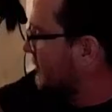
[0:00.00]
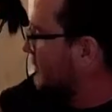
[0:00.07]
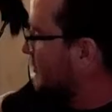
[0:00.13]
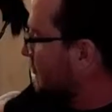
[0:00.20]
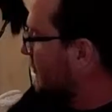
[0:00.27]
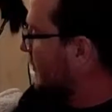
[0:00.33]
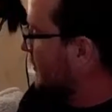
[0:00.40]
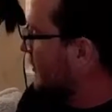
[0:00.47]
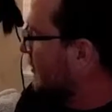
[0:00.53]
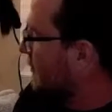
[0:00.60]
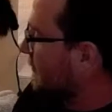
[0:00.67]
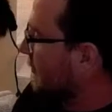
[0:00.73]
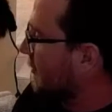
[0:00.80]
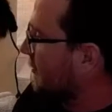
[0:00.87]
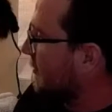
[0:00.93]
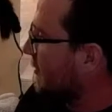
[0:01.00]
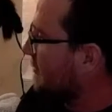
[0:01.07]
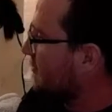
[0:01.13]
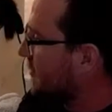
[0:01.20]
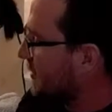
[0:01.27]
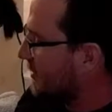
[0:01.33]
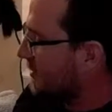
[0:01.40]
story to go
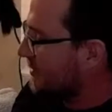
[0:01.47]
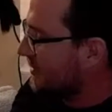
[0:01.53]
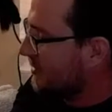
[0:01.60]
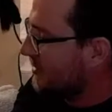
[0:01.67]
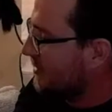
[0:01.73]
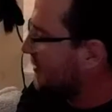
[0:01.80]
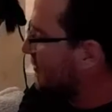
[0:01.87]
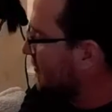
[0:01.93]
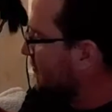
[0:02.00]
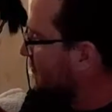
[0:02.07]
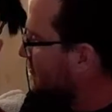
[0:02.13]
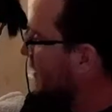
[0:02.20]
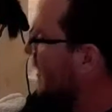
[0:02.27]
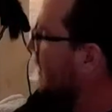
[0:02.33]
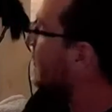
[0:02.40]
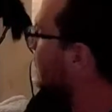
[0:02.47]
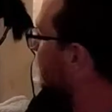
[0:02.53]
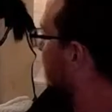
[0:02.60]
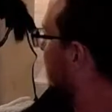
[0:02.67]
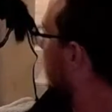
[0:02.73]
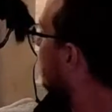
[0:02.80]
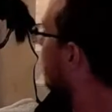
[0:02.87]
forward, but make
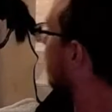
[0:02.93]
it go